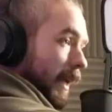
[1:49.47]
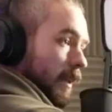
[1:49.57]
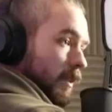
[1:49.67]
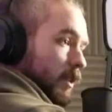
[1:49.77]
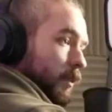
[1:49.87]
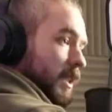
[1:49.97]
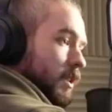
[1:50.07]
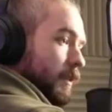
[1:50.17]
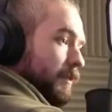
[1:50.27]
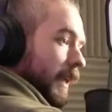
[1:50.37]
switch
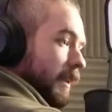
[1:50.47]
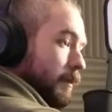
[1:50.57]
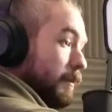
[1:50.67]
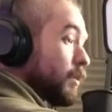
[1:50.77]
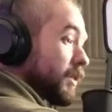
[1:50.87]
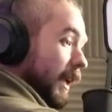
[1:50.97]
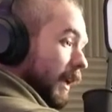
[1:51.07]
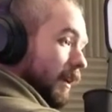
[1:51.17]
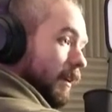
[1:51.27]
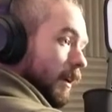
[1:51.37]
stuff like the
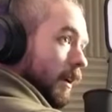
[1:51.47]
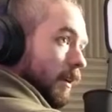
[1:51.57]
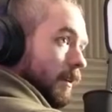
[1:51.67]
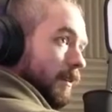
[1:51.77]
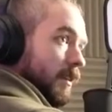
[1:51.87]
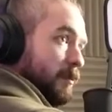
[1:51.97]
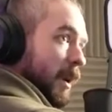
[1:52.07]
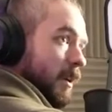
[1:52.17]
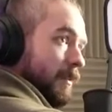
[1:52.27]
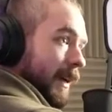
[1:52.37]
music on
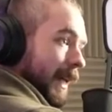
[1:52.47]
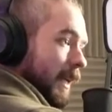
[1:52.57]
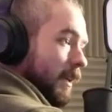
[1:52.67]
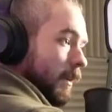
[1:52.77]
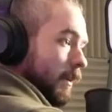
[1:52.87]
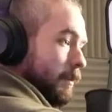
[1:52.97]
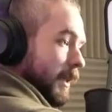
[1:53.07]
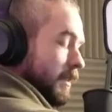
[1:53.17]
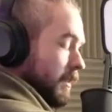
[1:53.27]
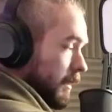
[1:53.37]
Spotify here
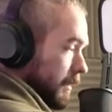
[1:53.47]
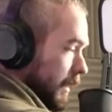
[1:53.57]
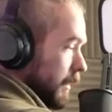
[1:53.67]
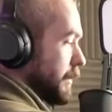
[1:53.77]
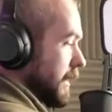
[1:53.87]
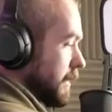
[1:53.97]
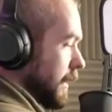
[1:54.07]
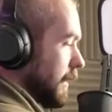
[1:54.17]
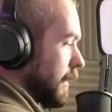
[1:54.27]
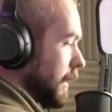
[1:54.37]
because it's on the second
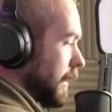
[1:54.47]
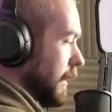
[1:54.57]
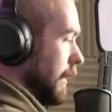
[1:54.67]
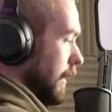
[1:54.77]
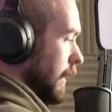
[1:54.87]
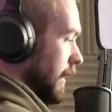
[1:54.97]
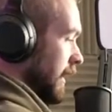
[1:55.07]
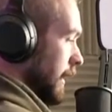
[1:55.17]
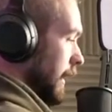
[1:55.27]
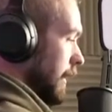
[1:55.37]
PC, and then
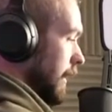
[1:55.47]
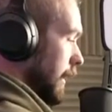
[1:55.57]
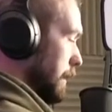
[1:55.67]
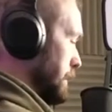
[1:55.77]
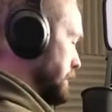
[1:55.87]
I can